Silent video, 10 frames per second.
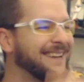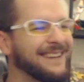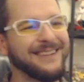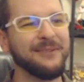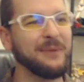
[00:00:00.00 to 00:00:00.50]

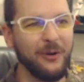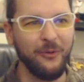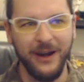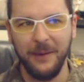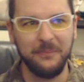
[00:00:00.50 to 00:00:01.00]
Like no matter
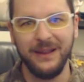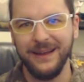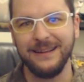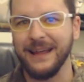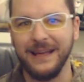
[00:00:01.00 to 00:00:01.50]
what I
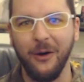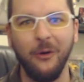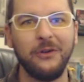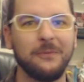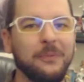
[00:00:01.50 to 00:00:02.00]
play, like
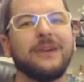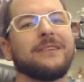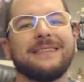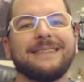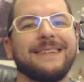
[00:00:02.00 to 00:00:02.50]
always
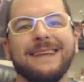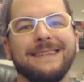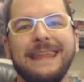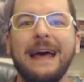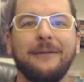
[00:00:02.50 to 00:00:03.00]
priest
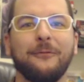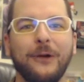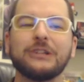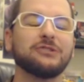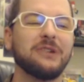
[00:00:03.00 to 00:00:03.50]
is that
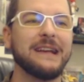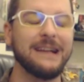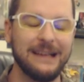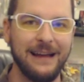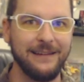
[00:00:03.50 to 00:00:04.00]

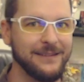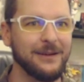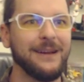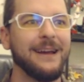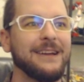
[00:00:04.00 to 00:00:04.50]
frustrating class
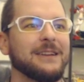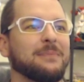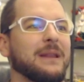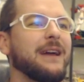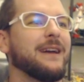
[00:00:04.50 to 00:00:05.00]
to
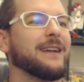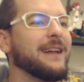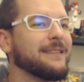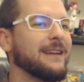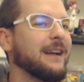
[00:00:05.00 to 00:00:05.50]
play
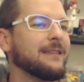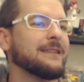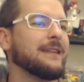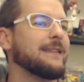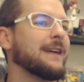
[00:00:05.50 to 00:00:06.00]
against, and I
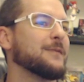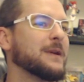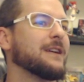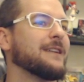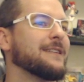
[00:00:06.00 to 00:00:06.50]
think that's
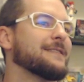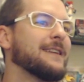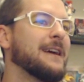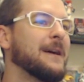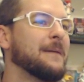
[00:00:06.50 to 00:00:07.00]
because
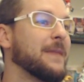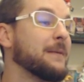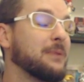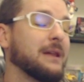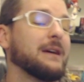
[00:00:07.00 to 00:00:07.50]

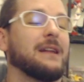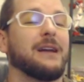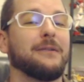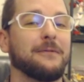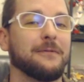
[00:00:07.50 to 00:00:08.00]
they play a
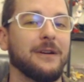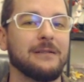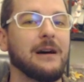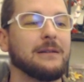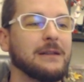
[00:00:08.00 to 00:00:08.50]
lot
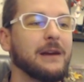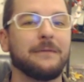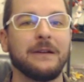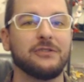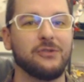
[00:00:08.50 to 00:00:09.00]

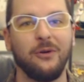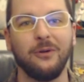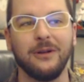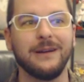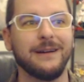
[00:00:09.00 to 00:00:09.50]
of
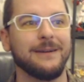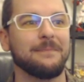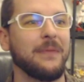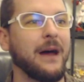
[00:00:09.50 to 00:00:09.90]
control.